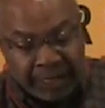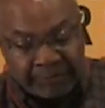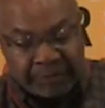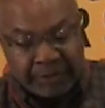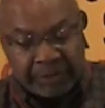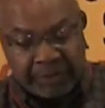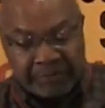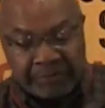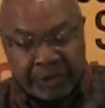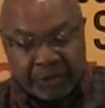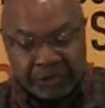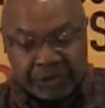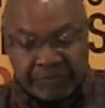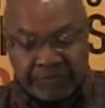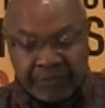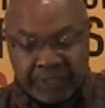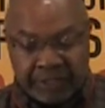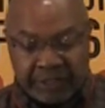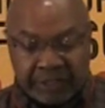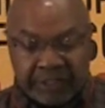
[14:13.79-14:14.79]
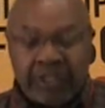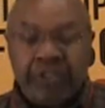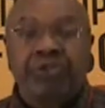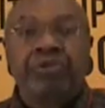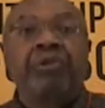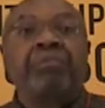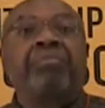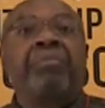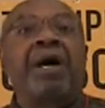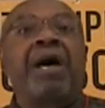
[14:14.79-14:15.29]
up to the Bolshevik
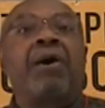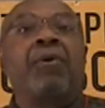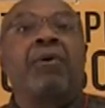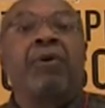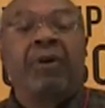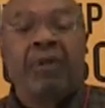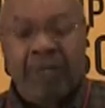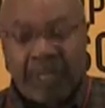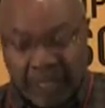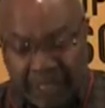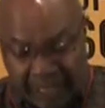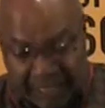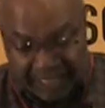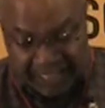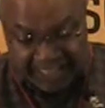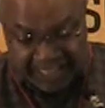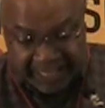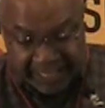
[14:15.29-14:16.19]
seizure of power in